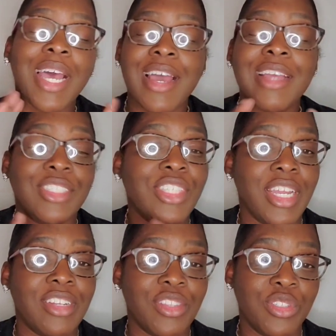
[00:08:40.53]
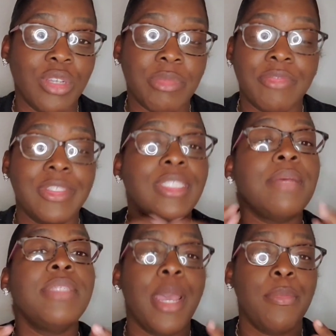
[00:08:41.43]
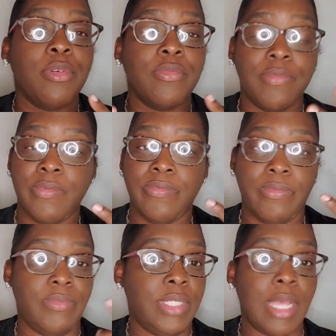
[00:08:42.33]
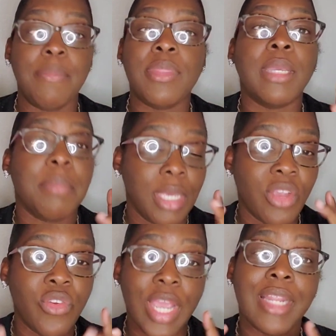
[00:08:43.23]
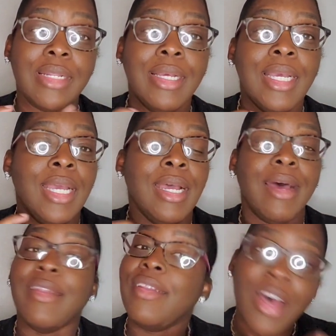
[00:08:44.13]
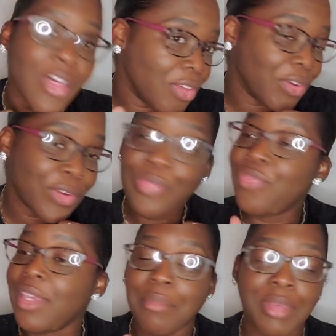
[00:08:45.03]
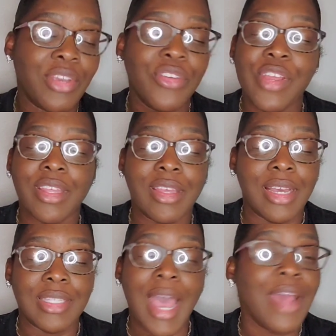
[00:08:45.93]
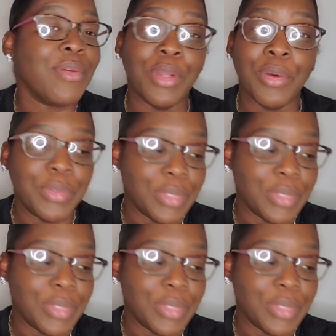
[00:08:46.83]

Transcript: I just had another dream of some type of something being created, another thing being created, guys. I don't know.